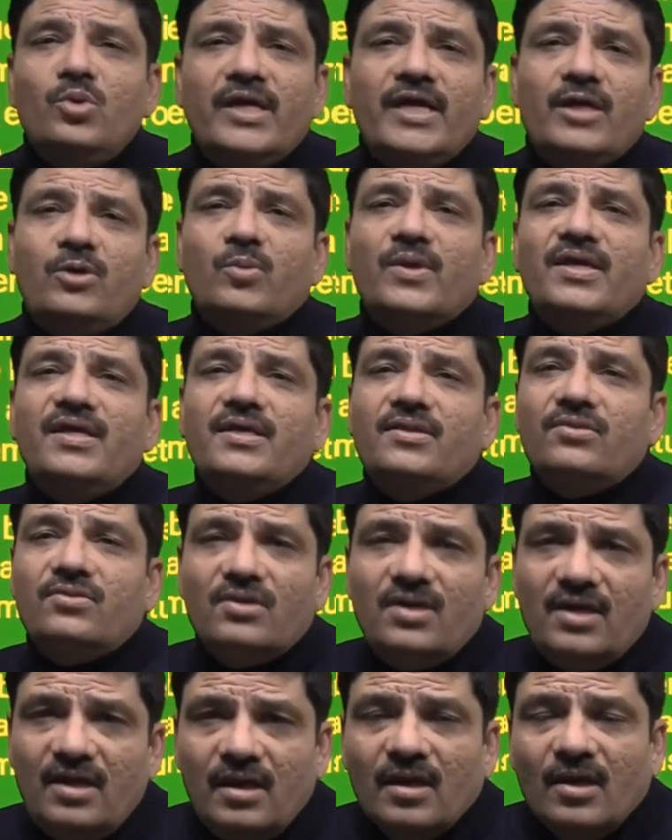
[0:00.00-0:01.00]
day
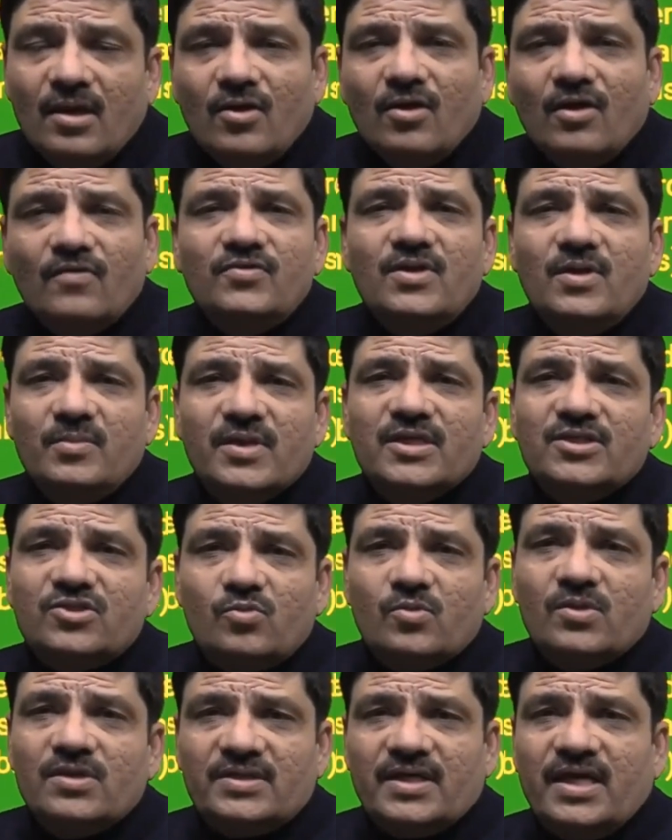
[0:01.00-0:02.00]
23 of the
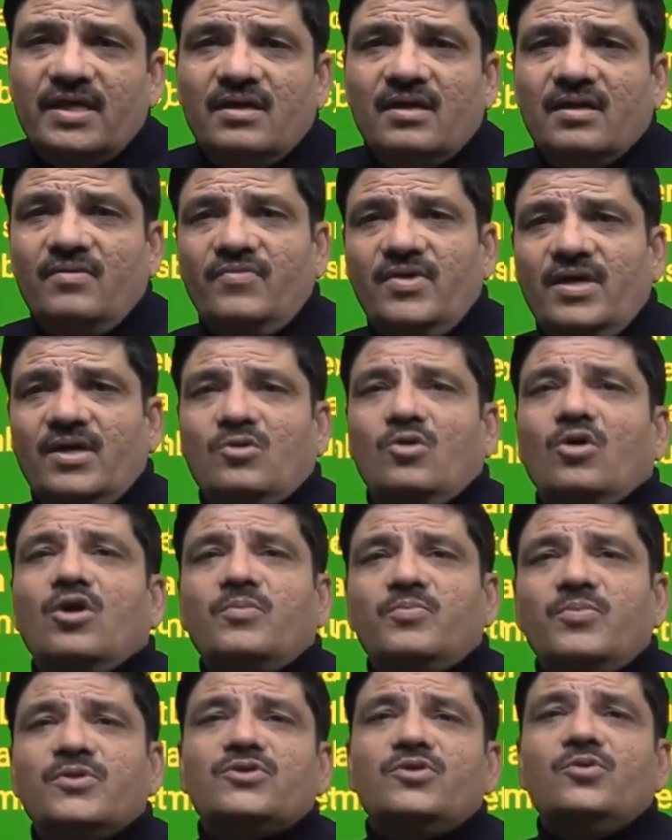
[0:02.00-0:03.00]
menstrual cycle, where
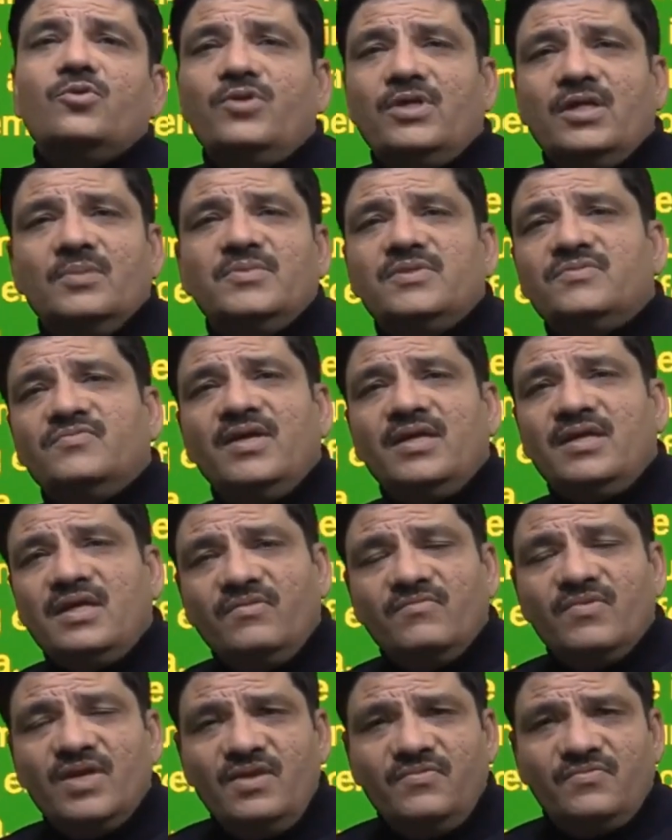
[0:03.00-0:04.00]
corpus luteum is
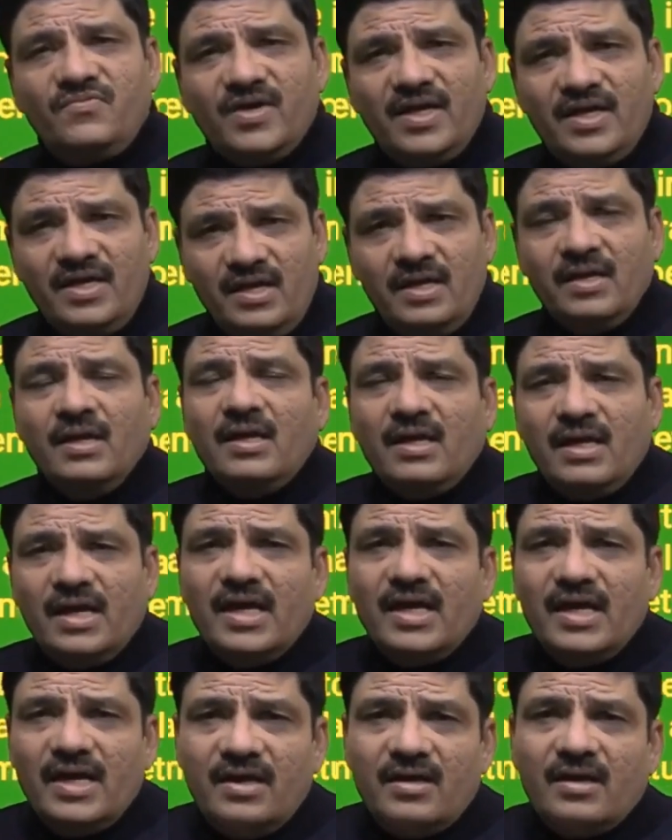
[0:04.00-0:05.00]
working very fine
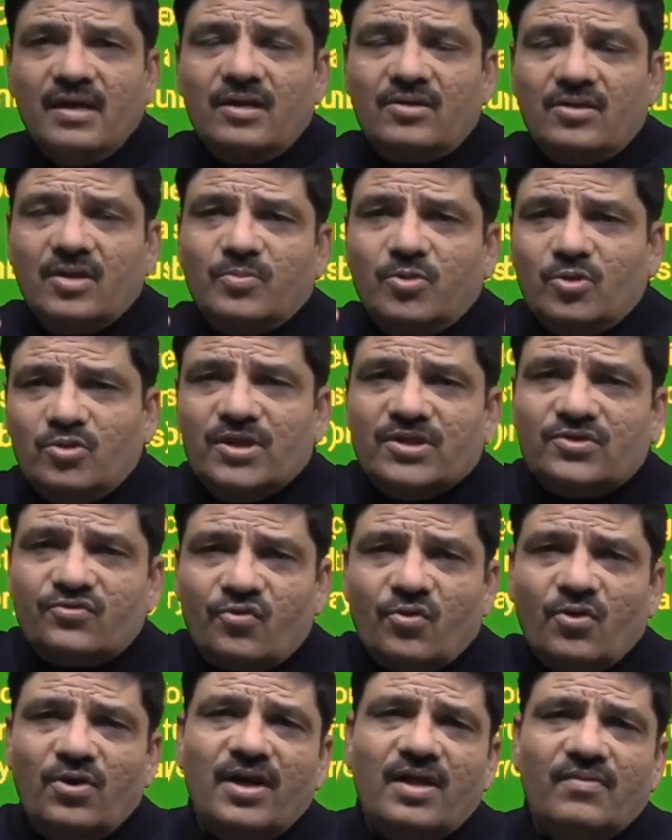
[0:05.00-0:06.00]
and the
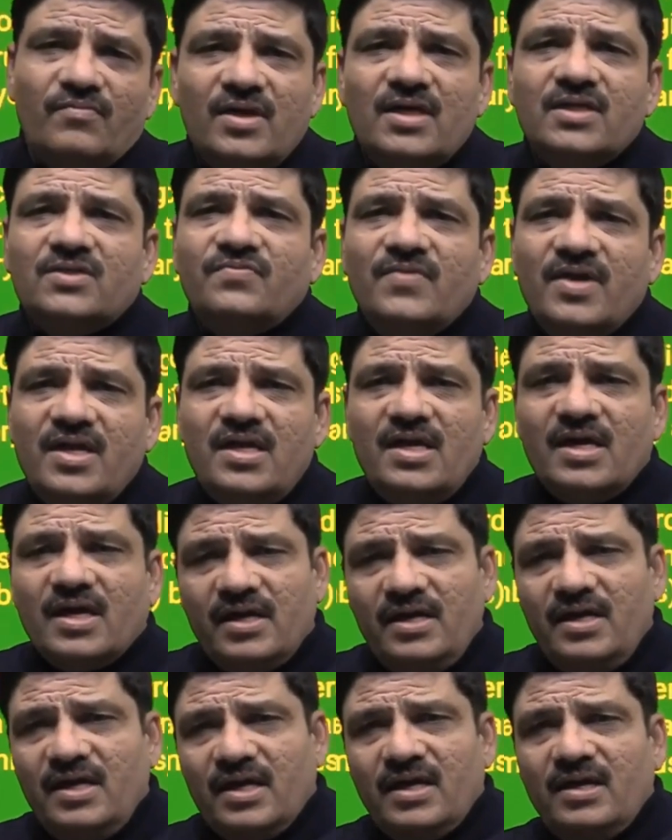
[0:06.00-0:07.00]
progesterone level is very
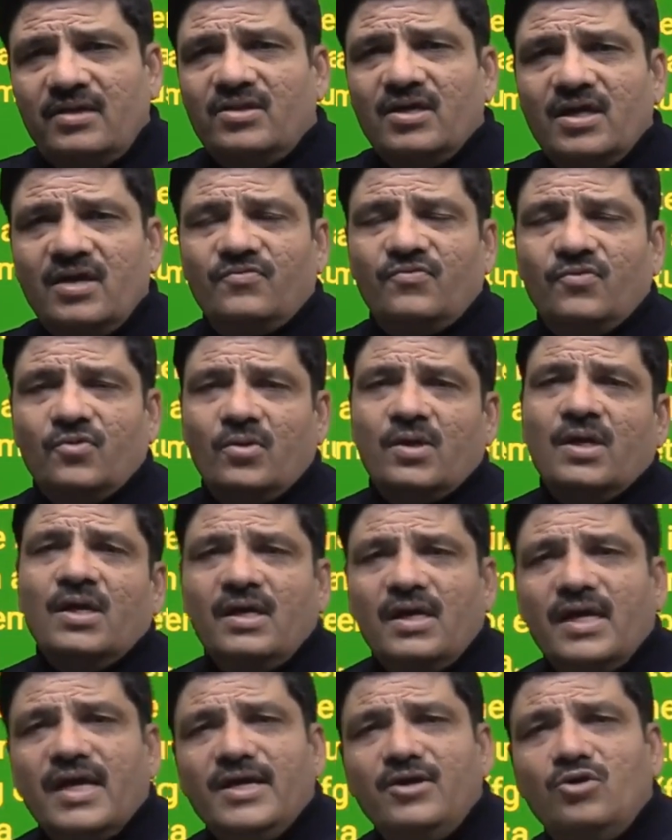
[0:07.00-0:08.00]
high, and therefore
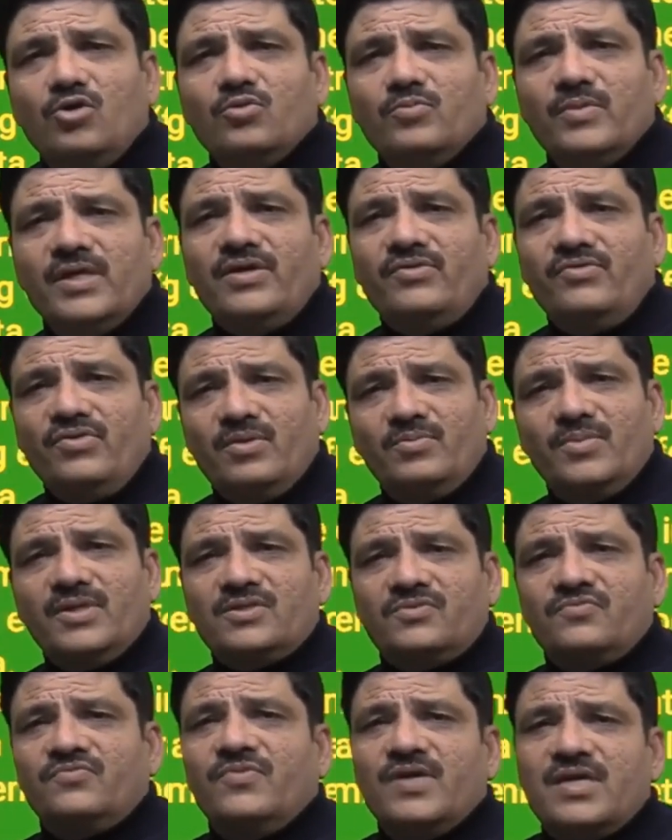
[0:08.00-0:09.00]
endometrium
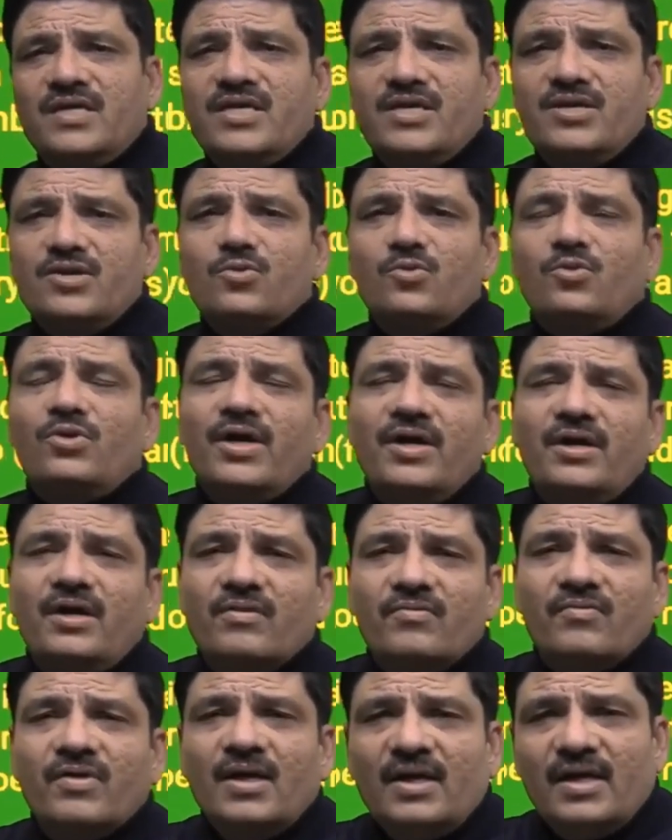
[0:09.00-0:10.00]
is very
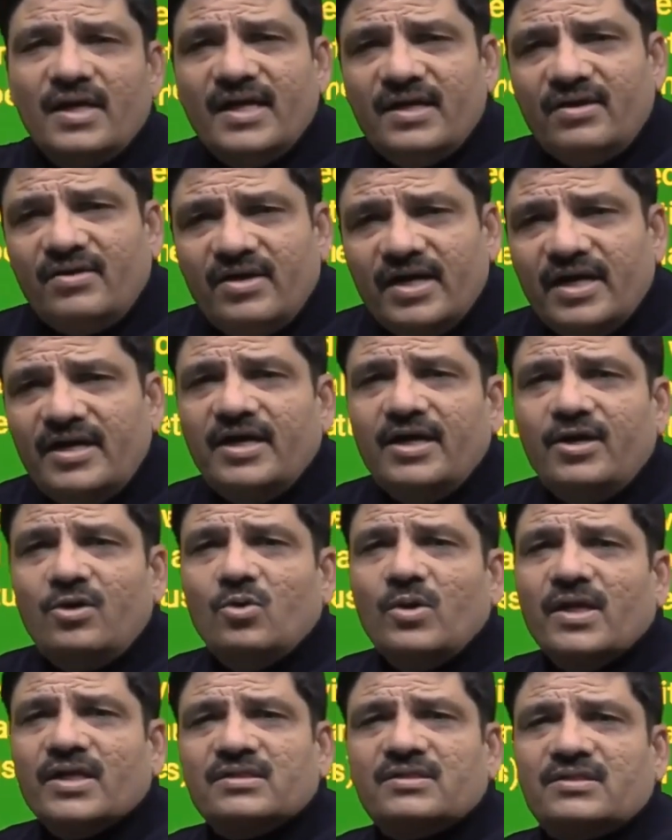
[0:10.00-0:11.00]
nutritive and ready
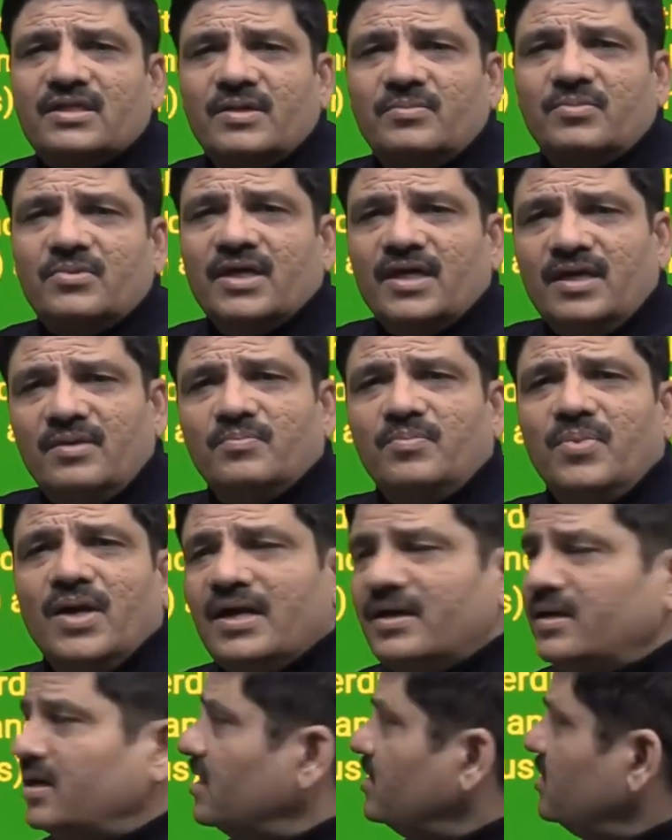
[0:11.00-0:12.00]
to accept the
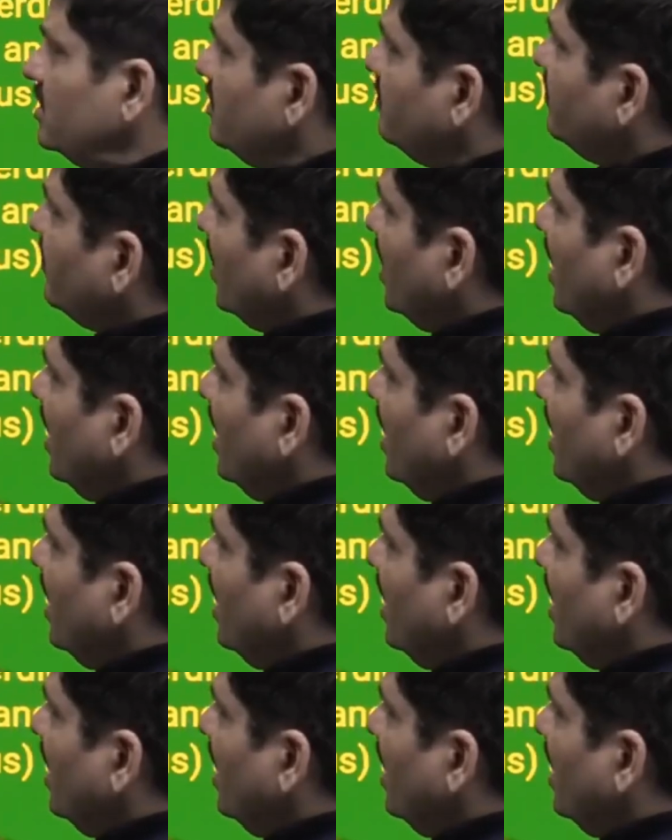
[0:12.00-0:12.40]
implantation.